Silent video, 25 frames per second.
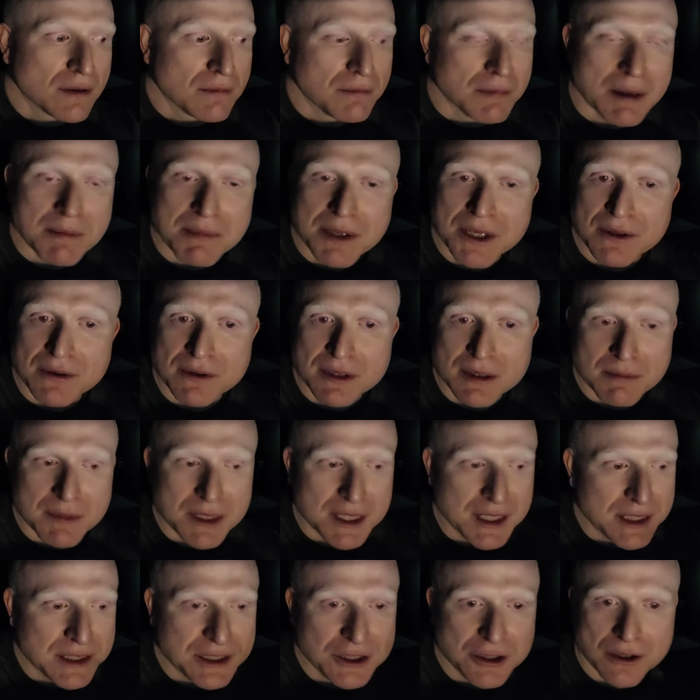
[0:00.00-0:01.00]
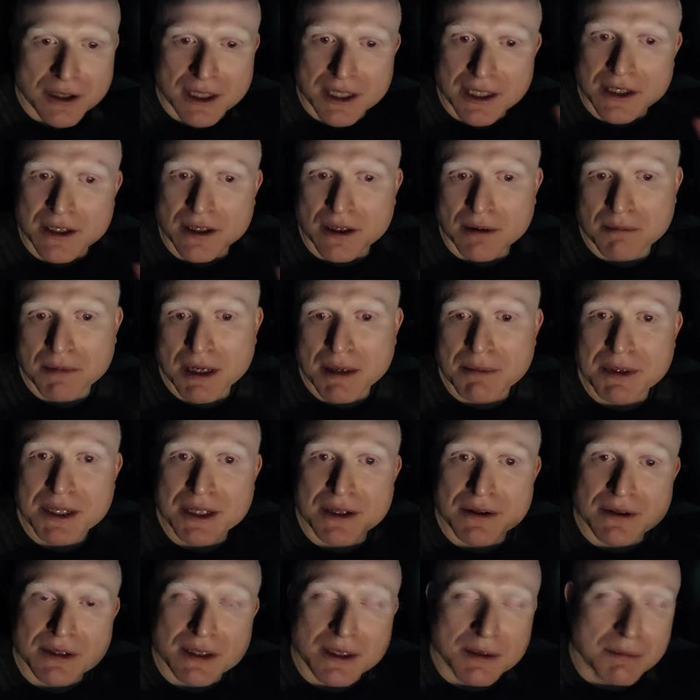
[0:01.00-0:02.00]
Maybe you limited your income. Maybe
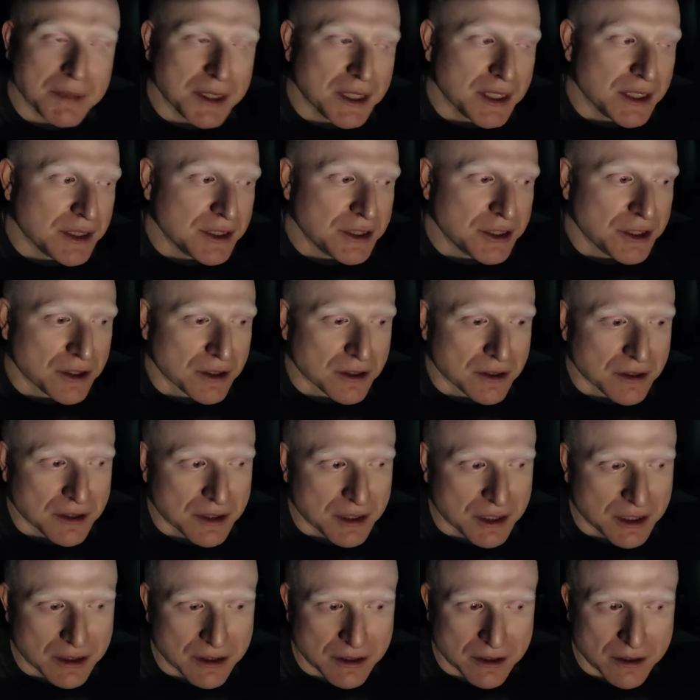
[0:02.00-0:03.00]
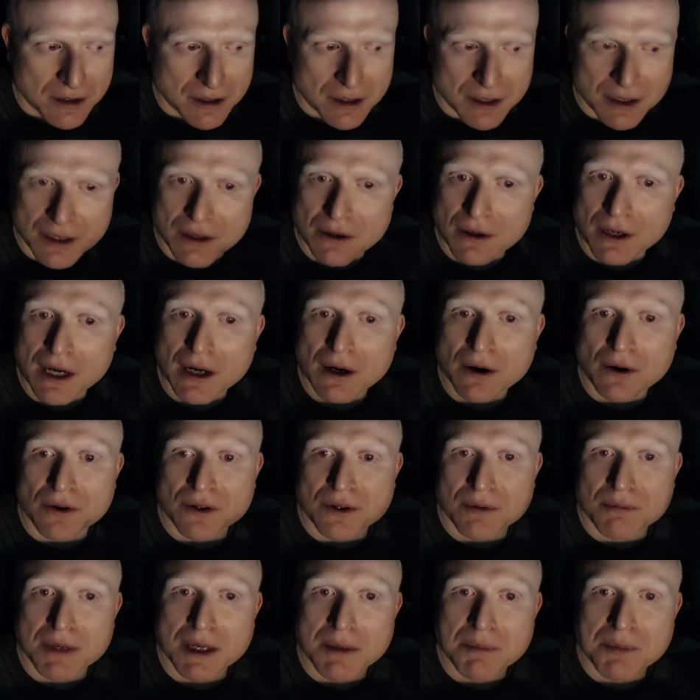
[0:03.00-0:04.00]
you limited your
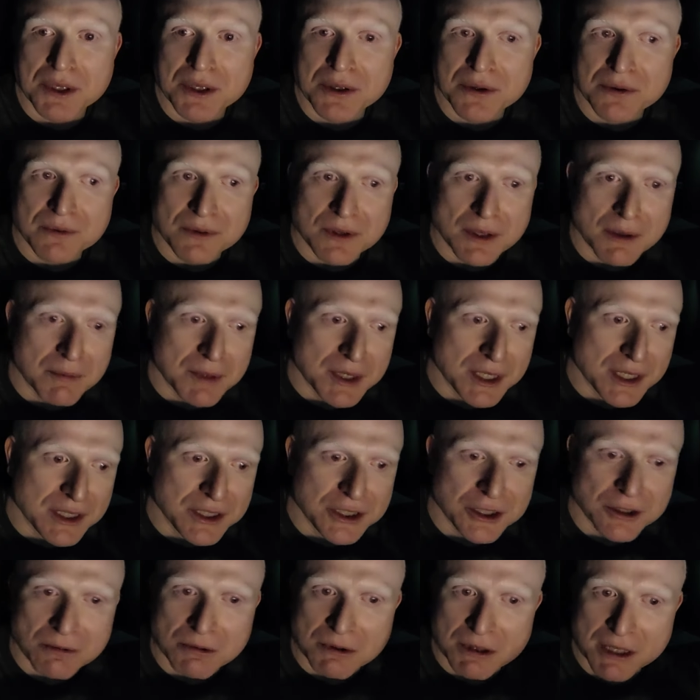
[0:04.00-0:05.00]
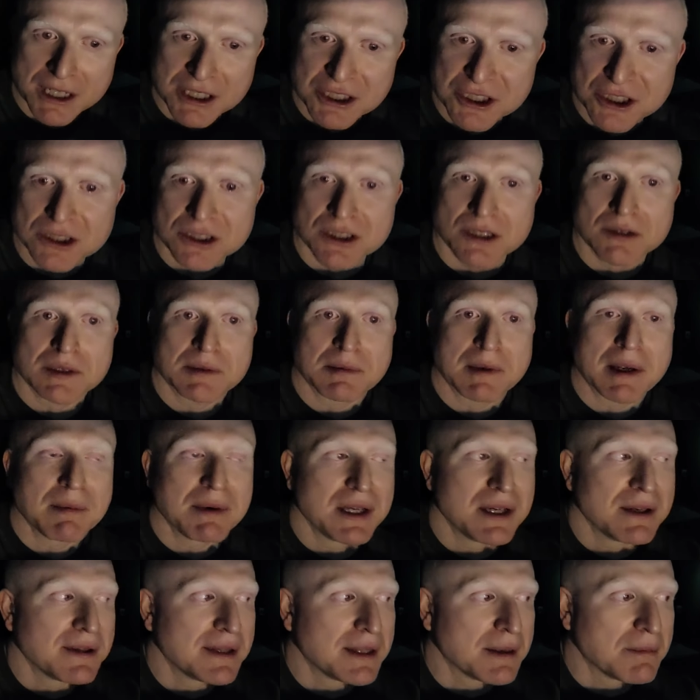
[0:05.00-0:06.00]
health. Maybe you've limited your relationships.
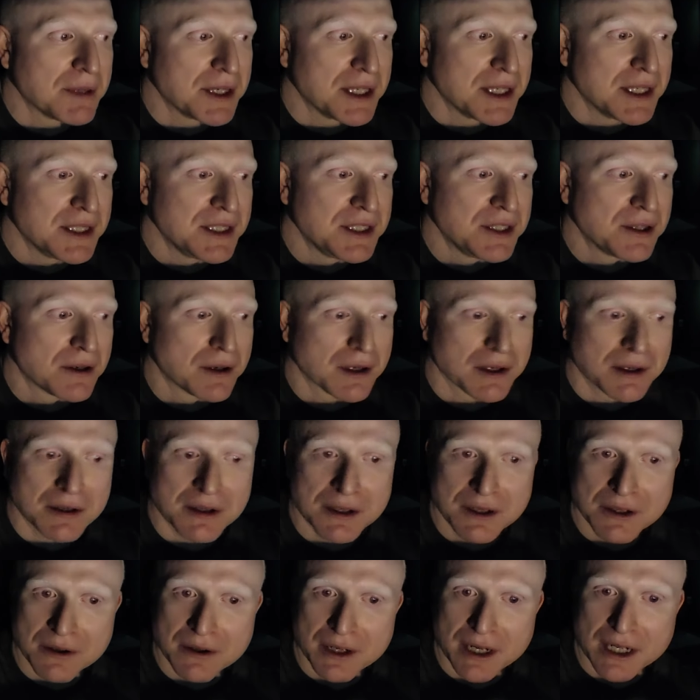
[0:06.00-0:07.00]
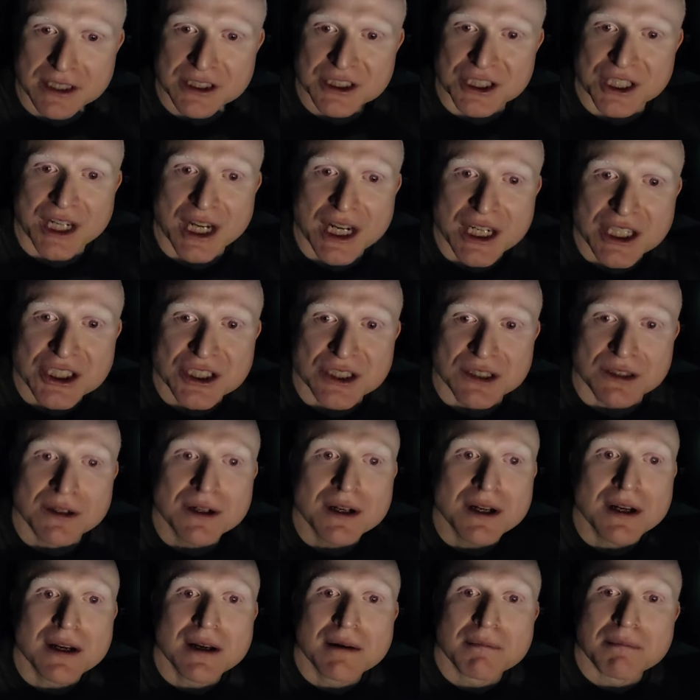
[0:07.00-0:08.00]
Maybe you limited your education.
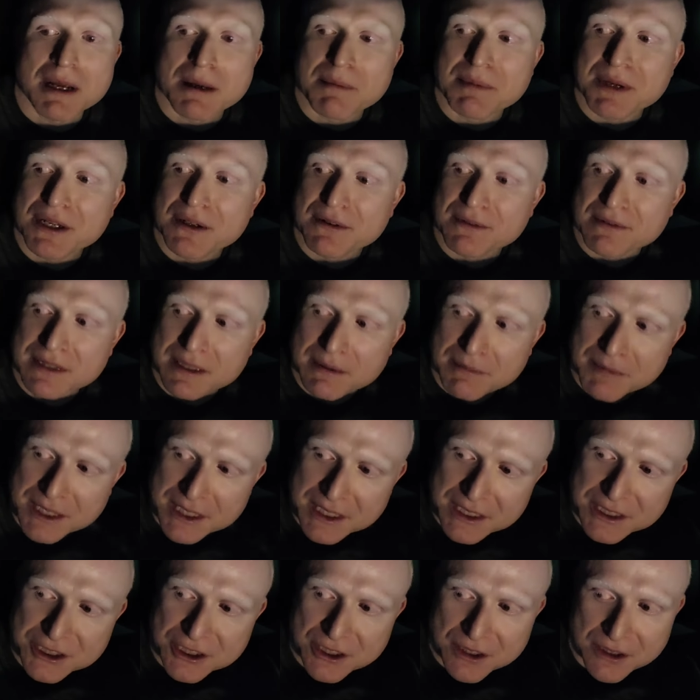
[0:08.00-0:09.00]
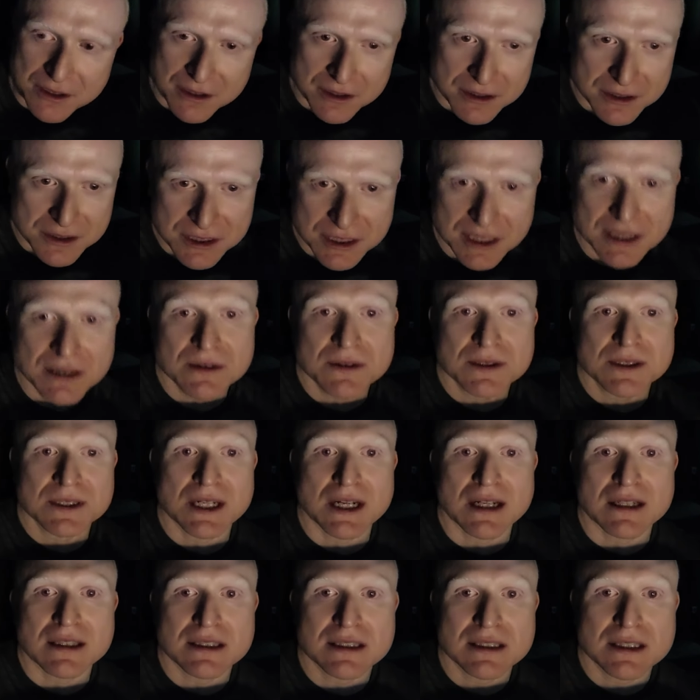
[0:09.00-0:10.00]
Maybe you've limited your skill
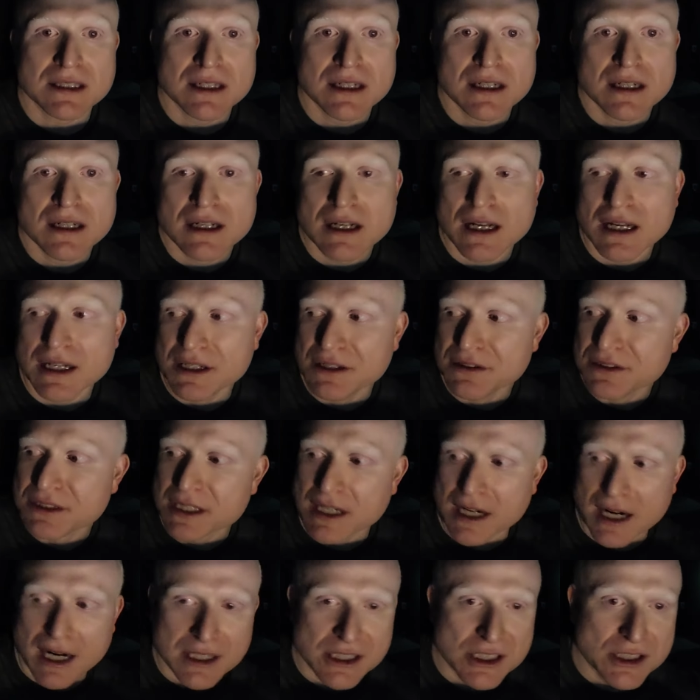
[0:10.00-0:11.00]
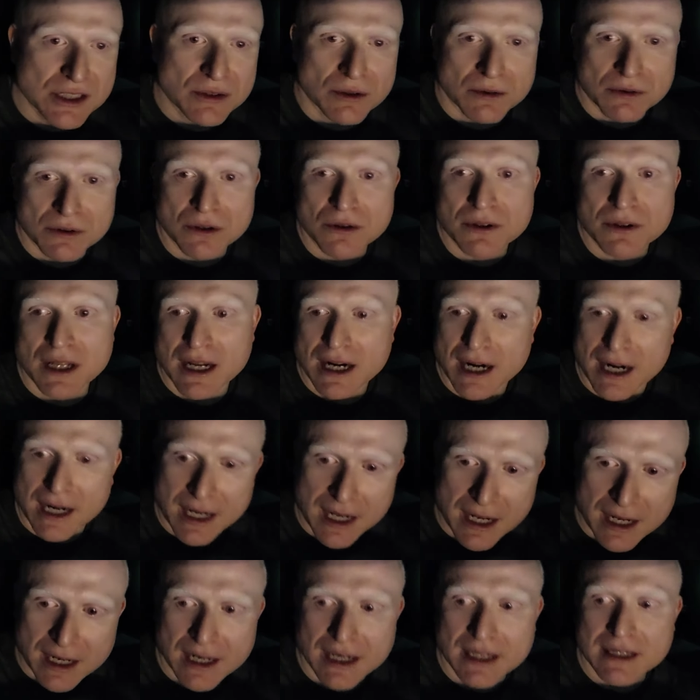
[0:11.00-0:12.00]
sets. And you said, I just don't know that. I
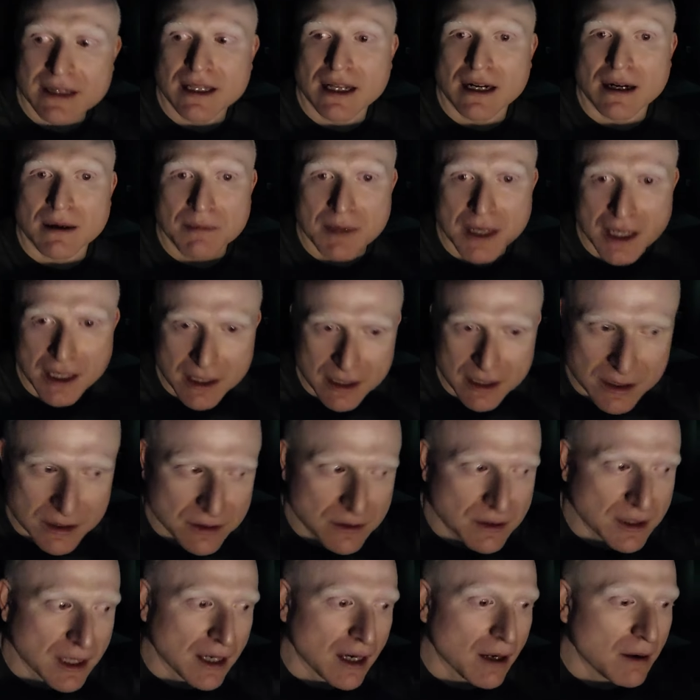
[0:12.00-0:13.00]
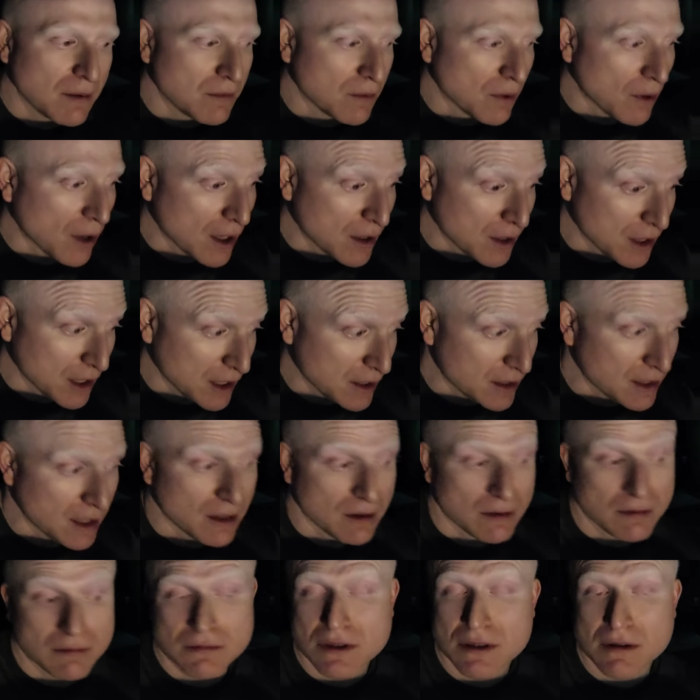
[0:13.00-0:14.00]
can't get that. I'm not do that. I don't know how to get
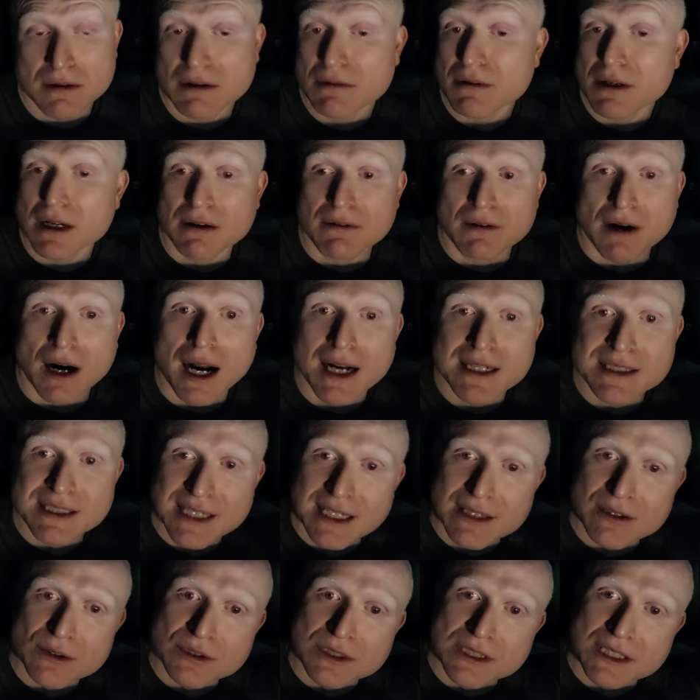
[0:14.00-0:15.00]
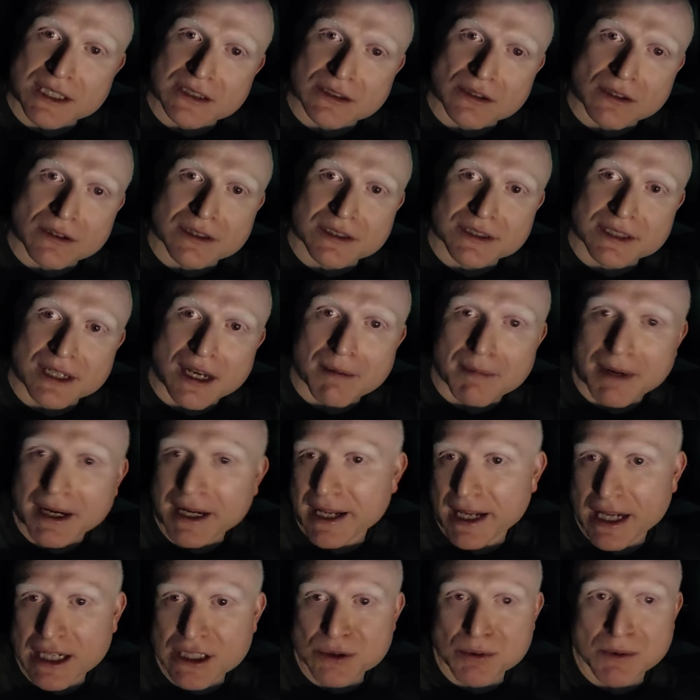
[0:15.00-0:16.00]
that. Or whatever. I say those things all the time. I
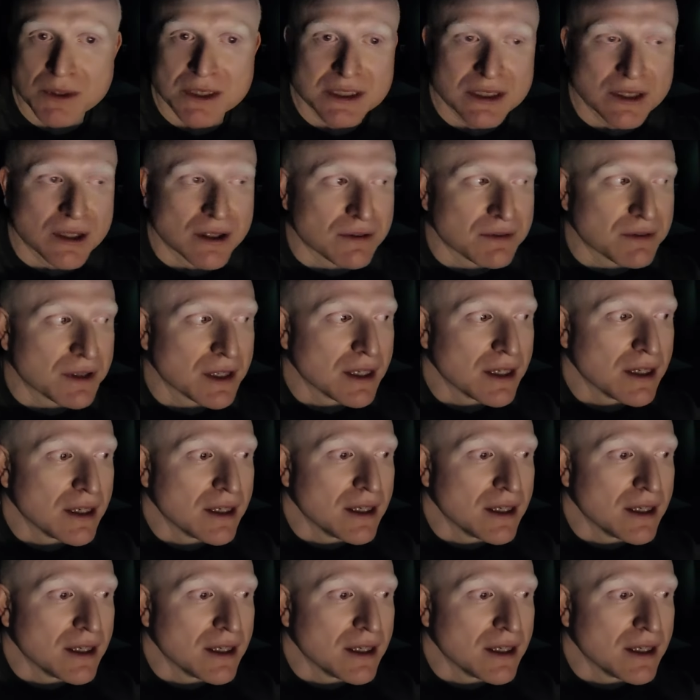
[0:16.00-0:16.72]
catch myself.